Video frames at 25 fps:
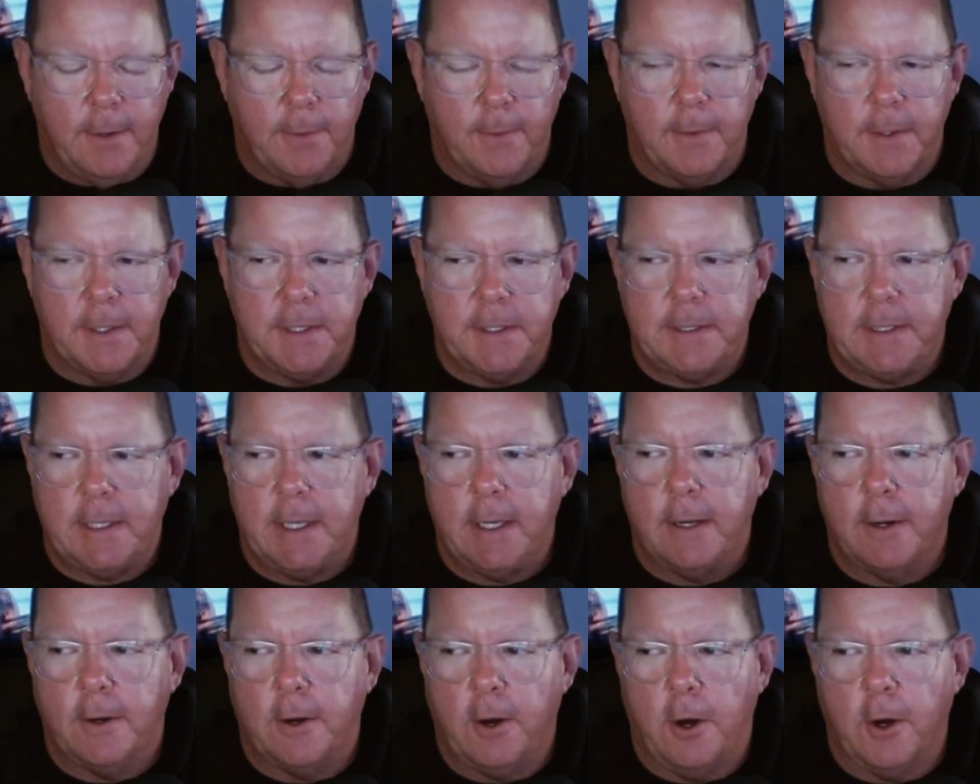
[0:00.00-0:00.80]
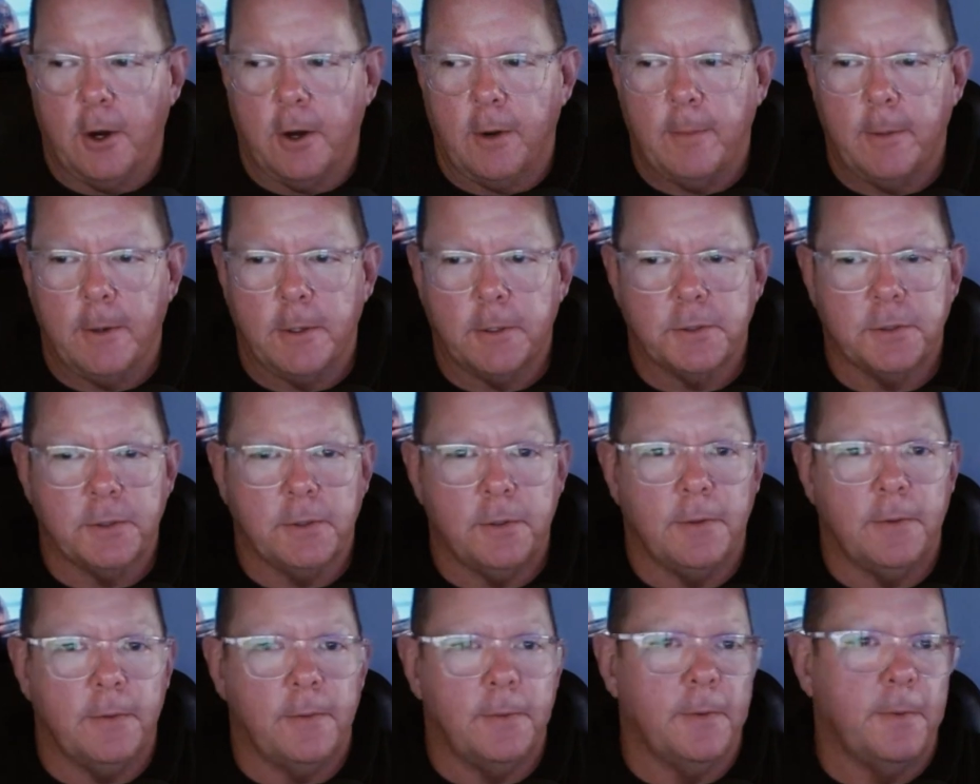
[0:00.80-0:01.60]
We see a car
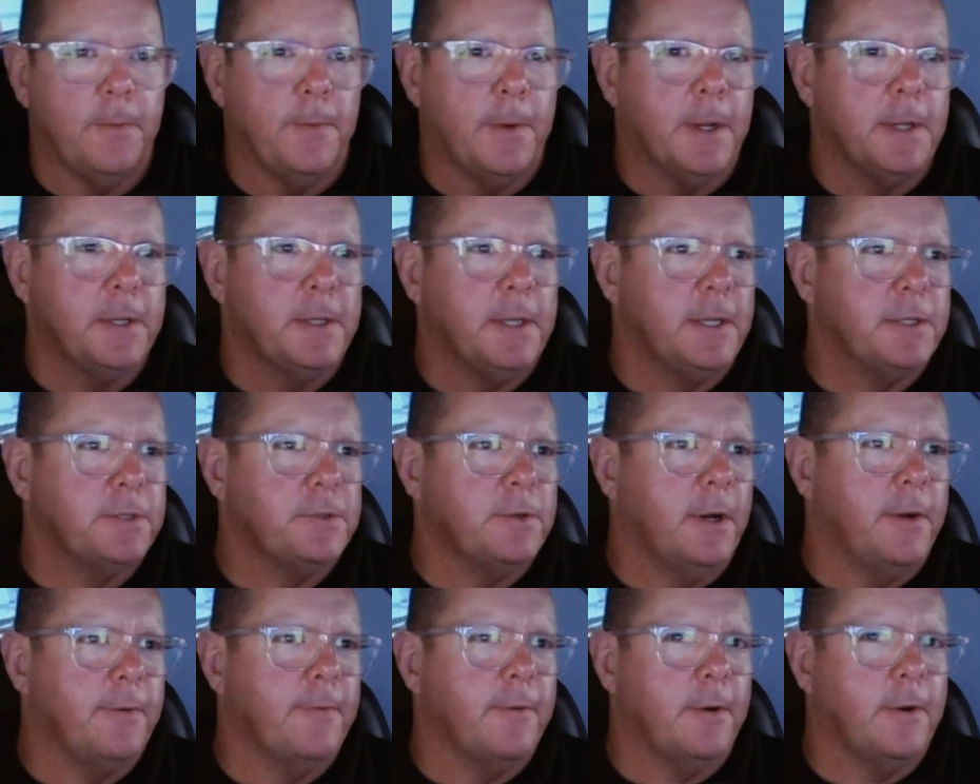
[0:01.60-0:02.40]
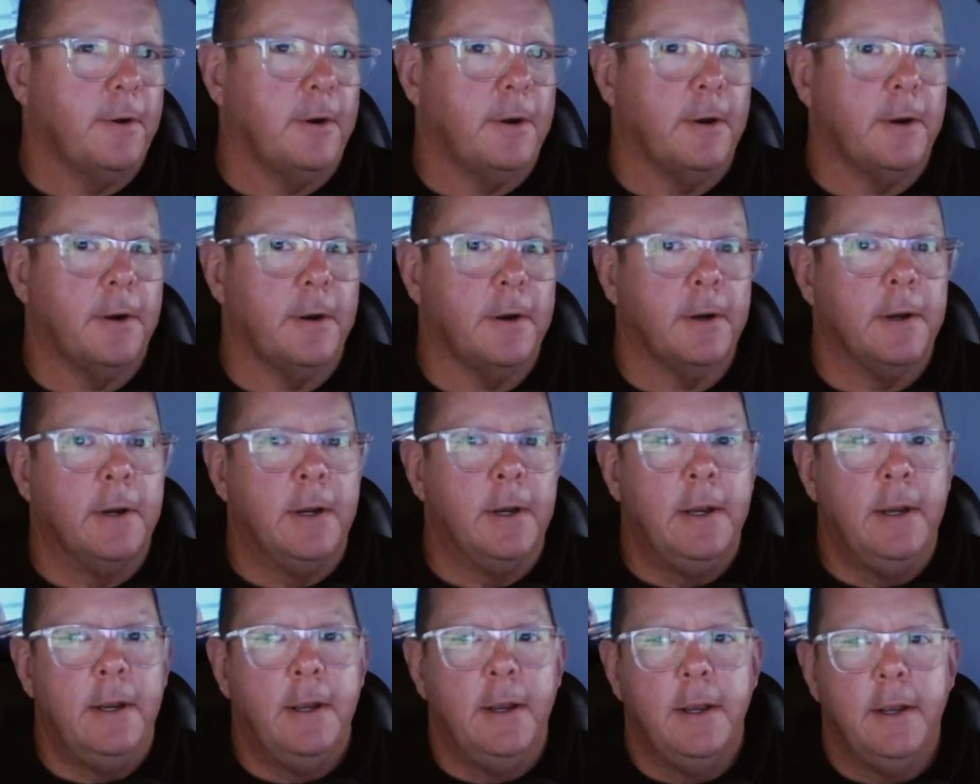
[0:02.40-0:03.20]
commercial when we go test drive a car,
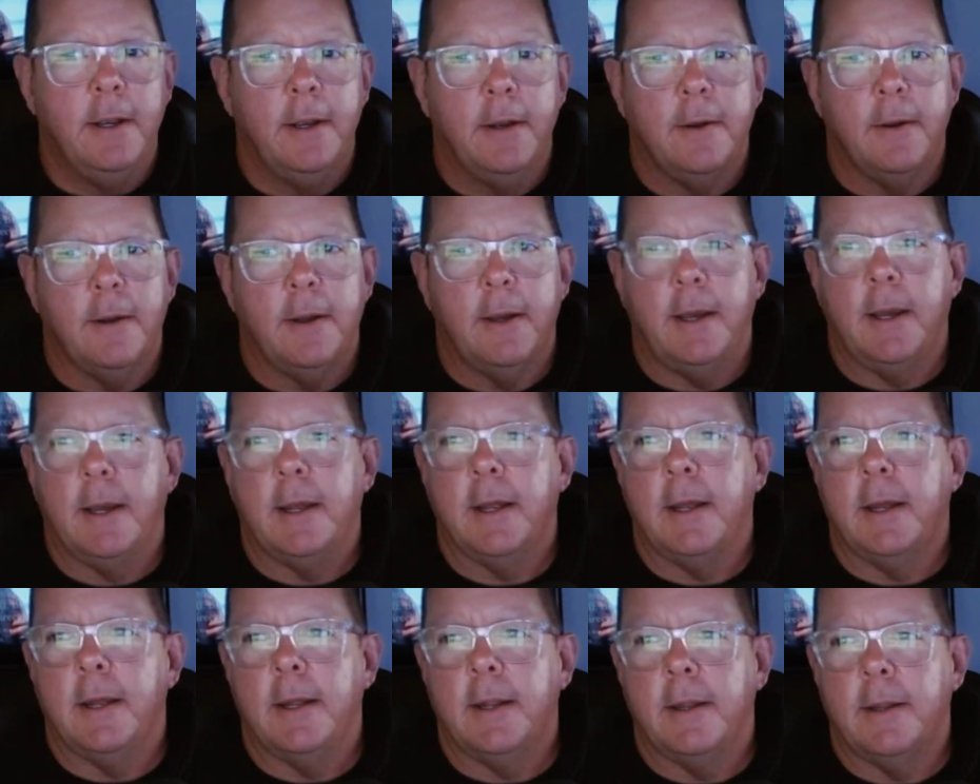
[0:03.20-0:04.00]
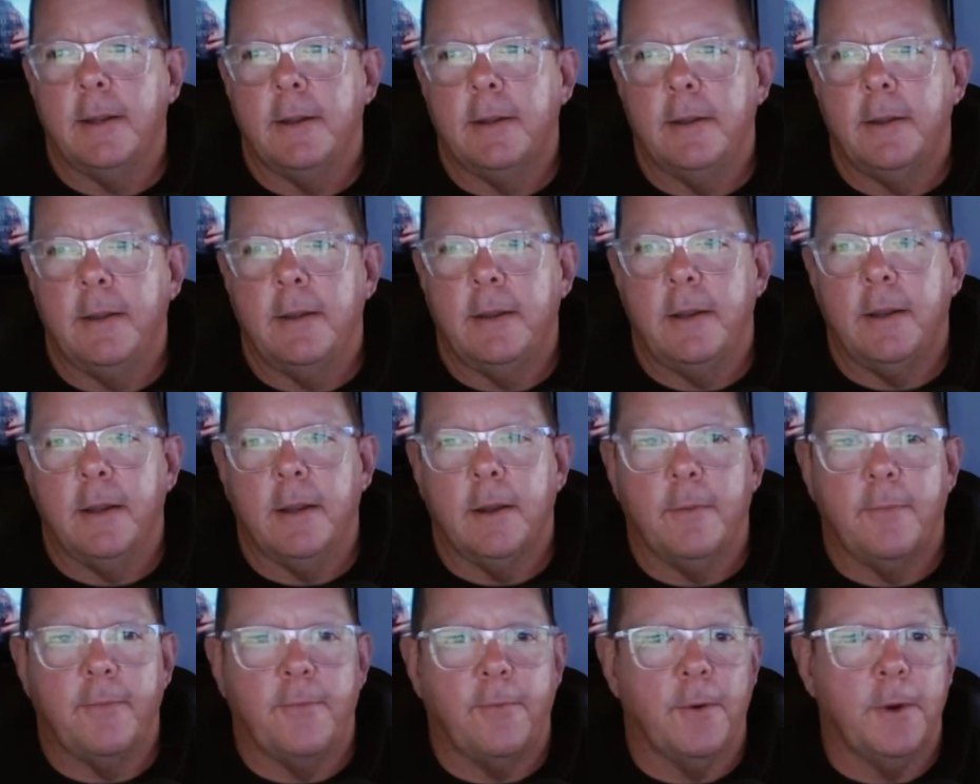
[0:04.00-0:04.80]
and
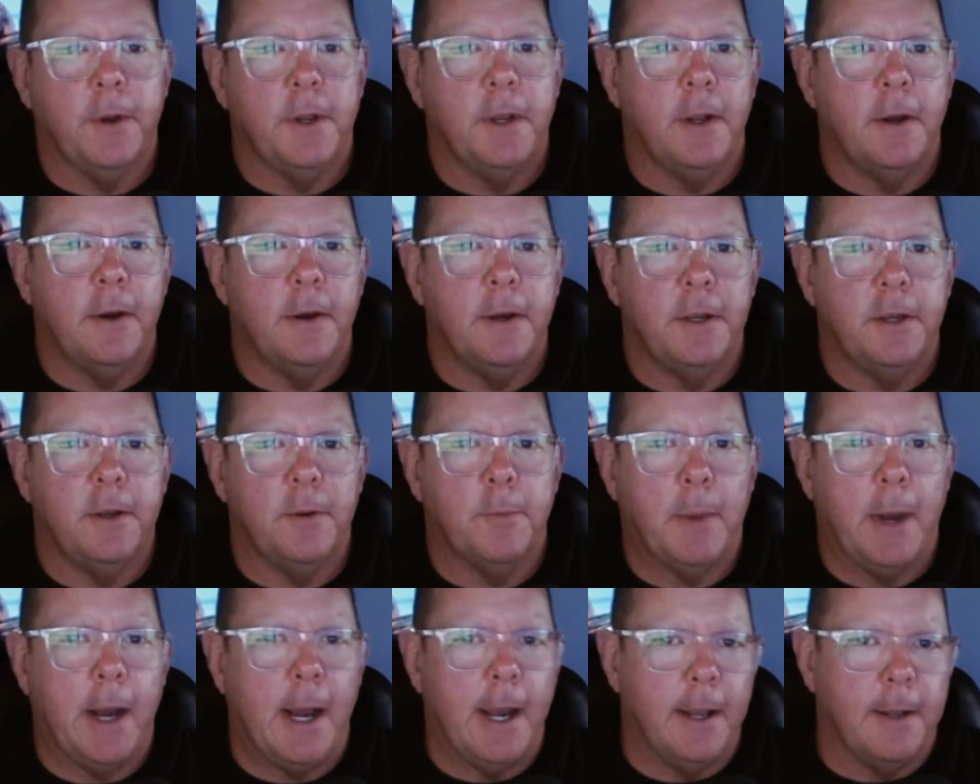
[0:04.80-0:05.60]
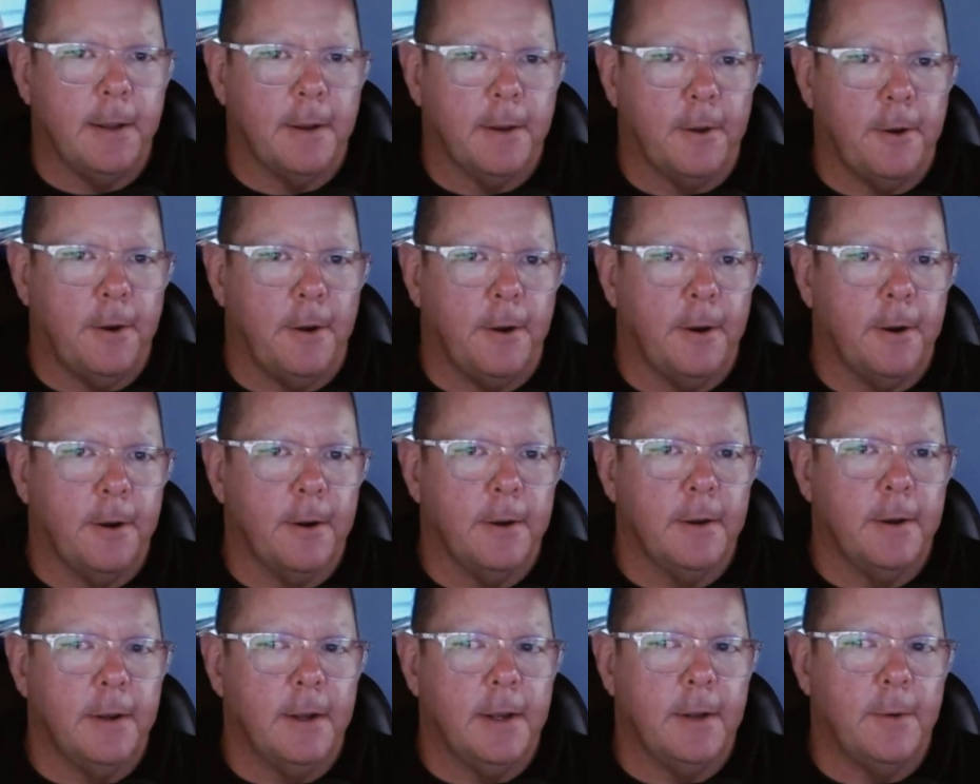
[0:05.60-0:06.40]
before you know it, you're buying the
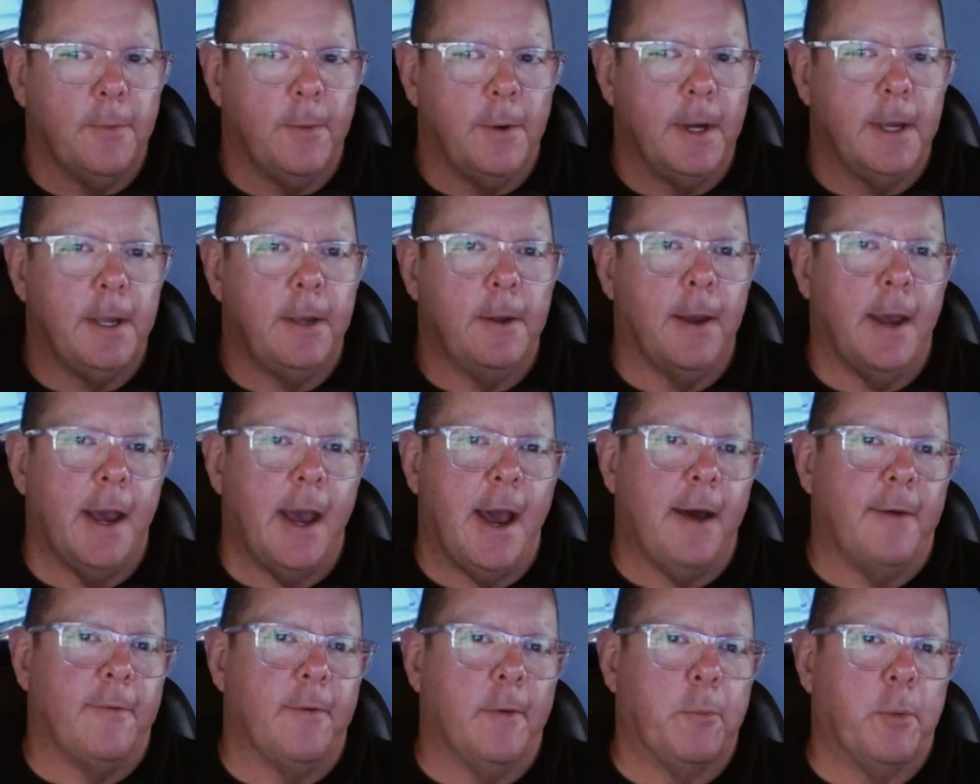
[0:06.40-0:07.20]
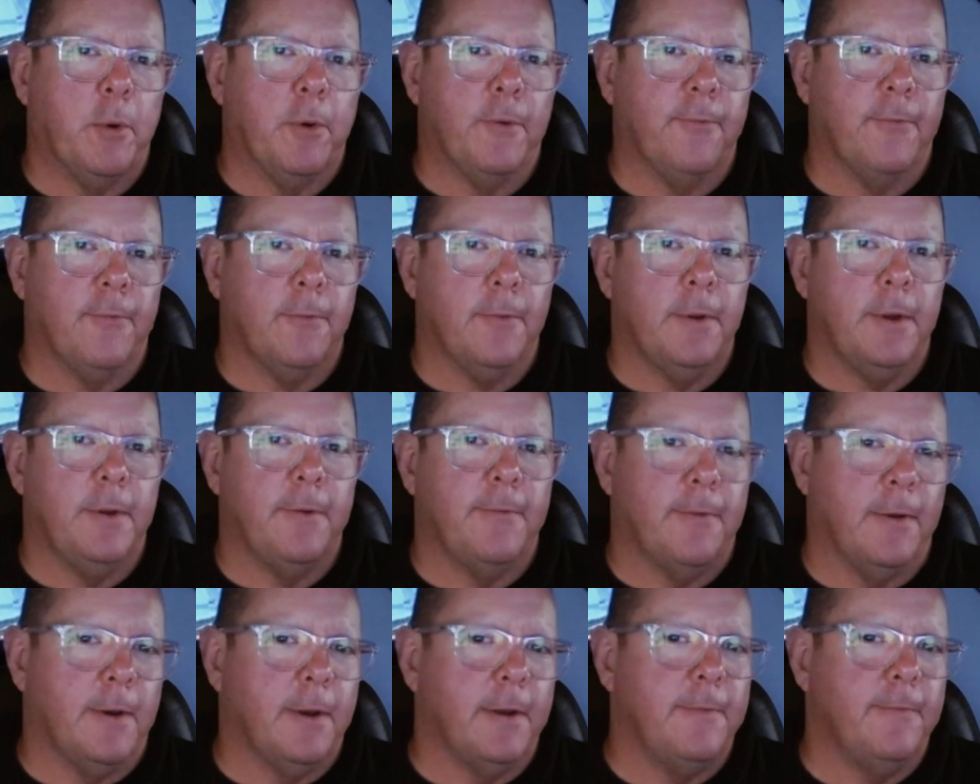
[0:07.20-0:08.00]
car while you have a perfectly
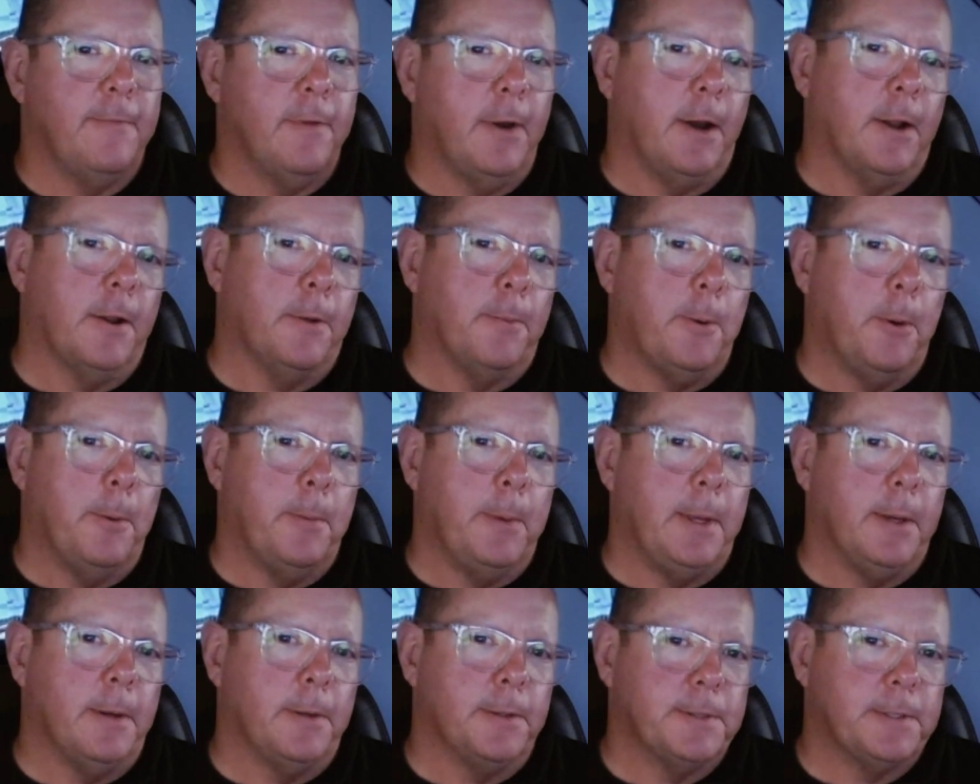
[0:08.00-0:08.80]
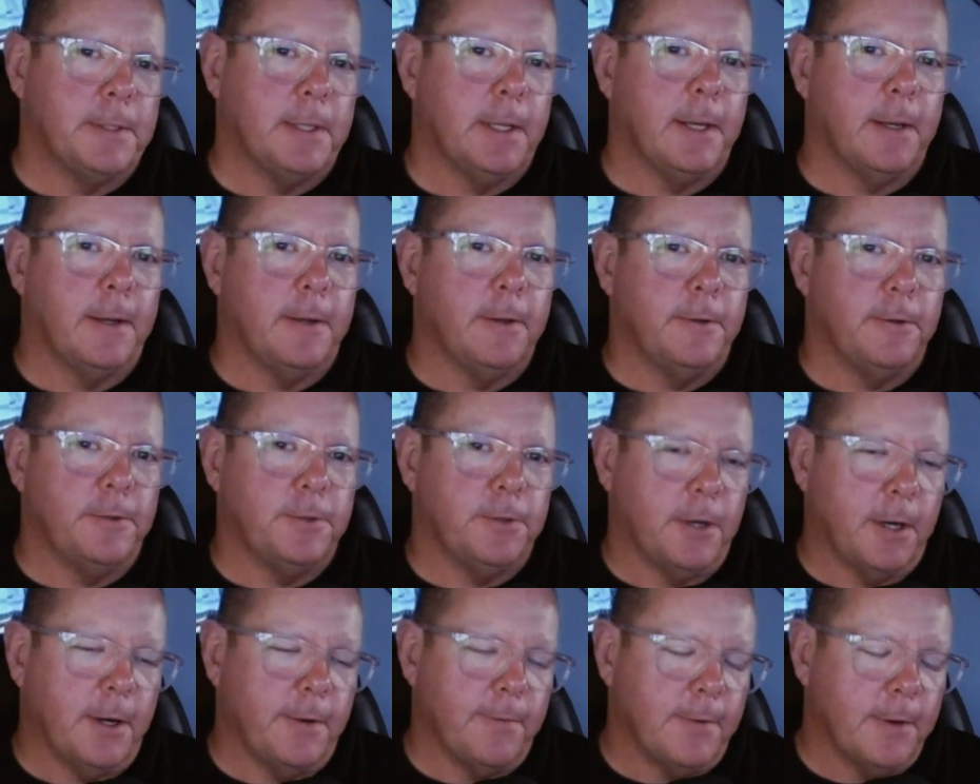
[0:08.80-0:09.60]
fine automobile sitting in your
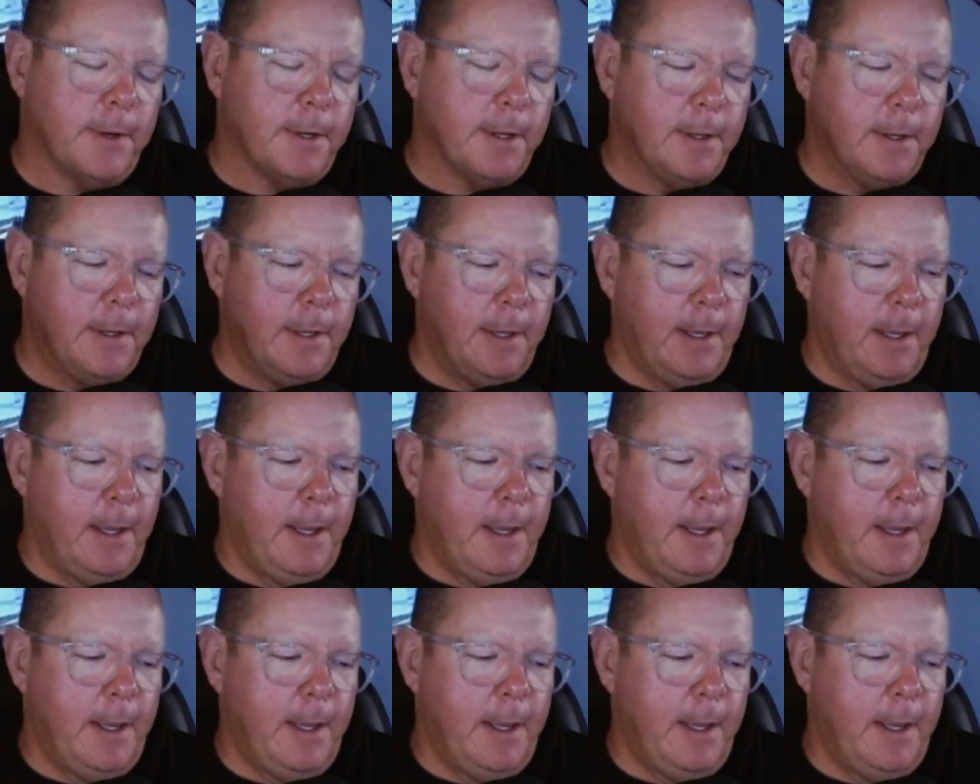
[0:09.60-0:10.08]
driveway.